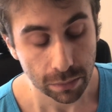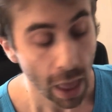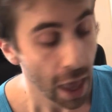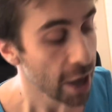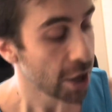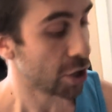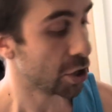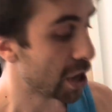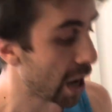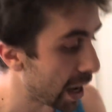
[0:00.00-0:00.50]

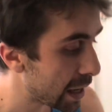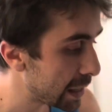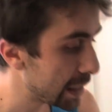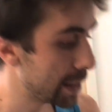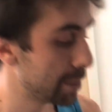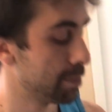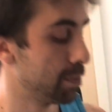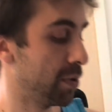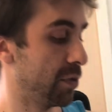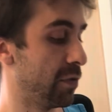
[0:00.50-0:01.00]
You gotta
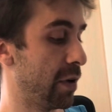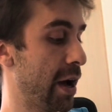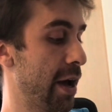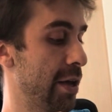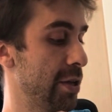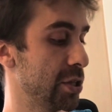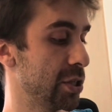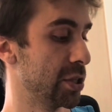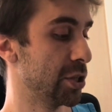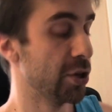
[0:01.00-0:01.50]

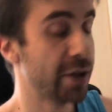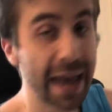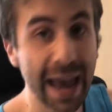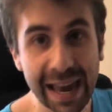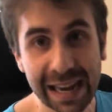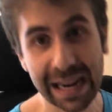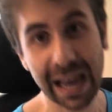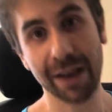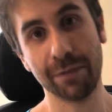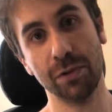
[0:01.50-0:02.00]
improvise. You
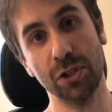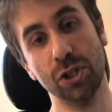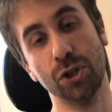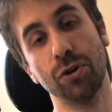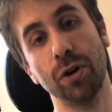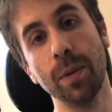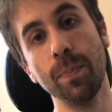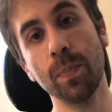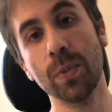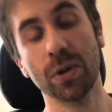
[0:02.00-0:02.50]
can't have a
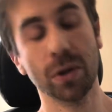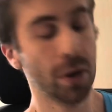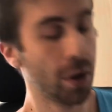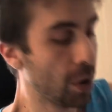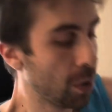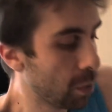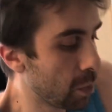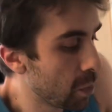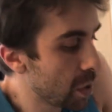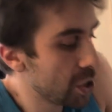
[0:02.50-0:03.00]
script.
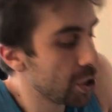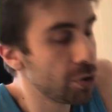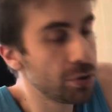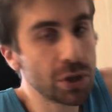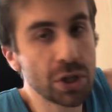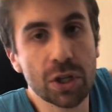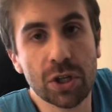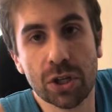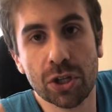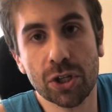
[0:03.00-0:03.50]
What
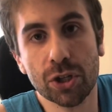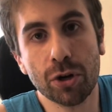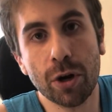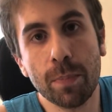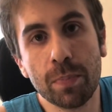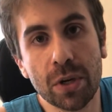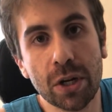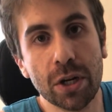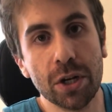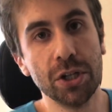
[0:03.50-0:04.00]
use is a
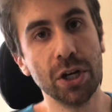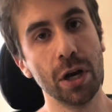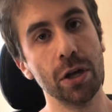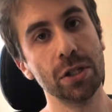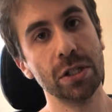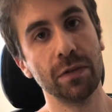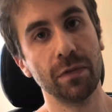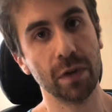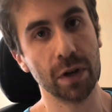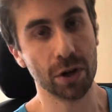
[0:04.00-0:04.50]
script in a
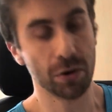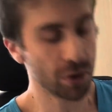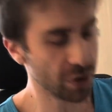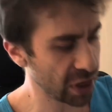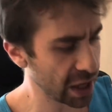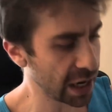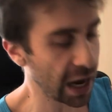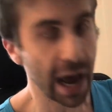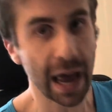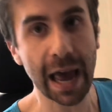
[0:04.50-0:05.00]
Chelsee video? You
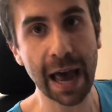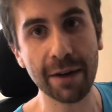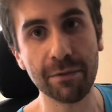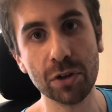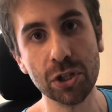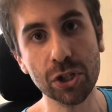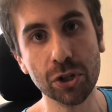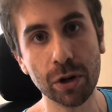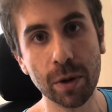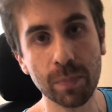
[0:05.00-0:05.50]
think I have a
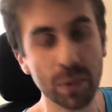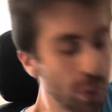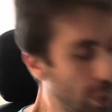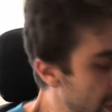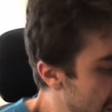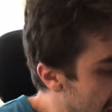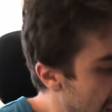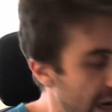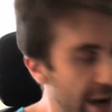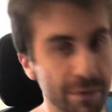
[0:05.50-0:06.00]
script? When
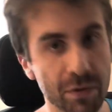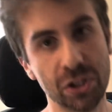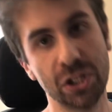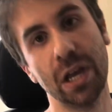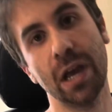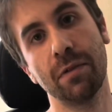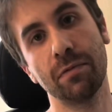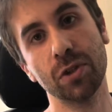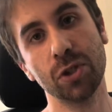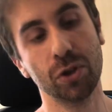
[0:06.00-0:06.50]
did I ever say
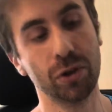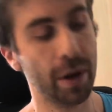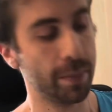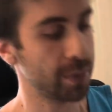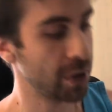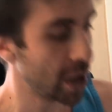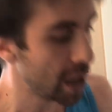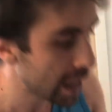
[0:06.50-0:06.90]
I have a script?